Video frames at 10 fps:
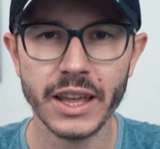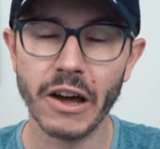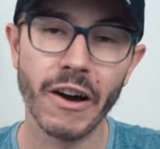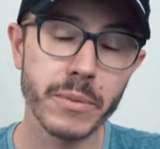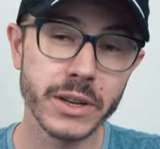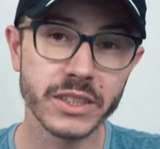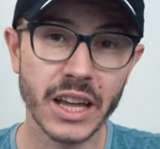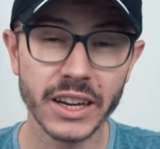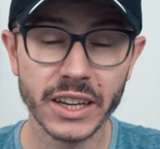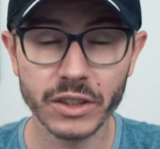Now, I've been
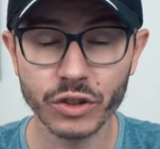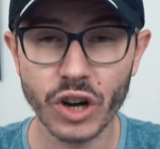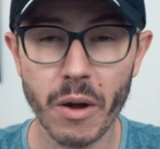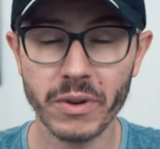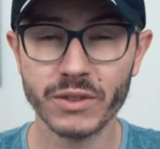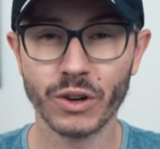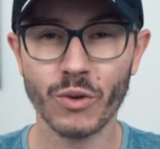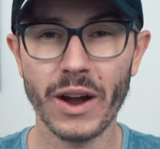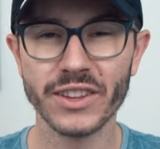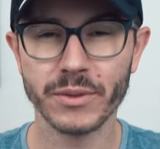studying nootropics for
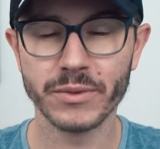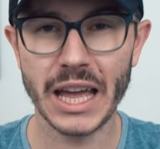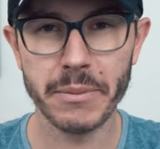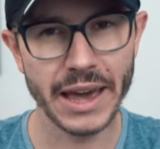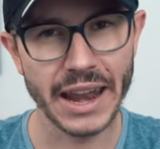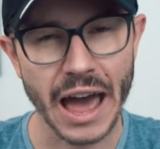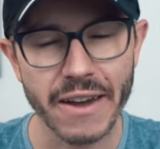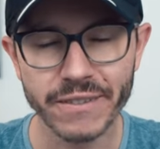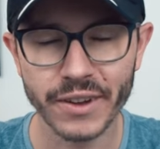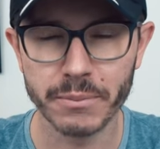quite some time, and
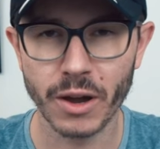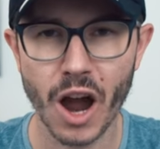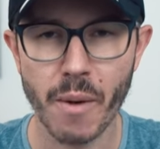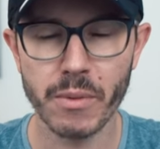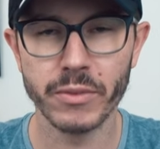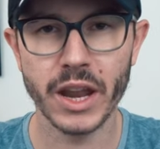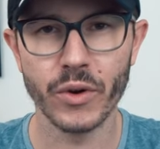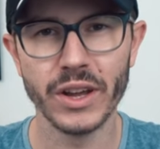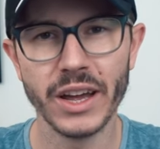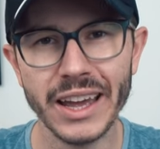I think Bacopa
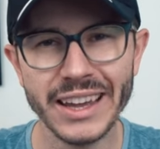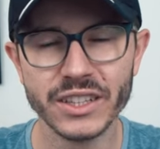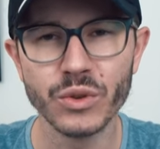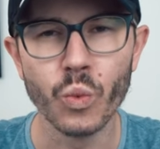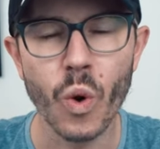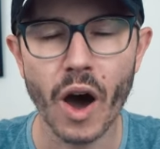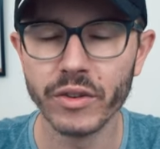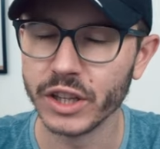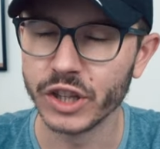Monnieri is one of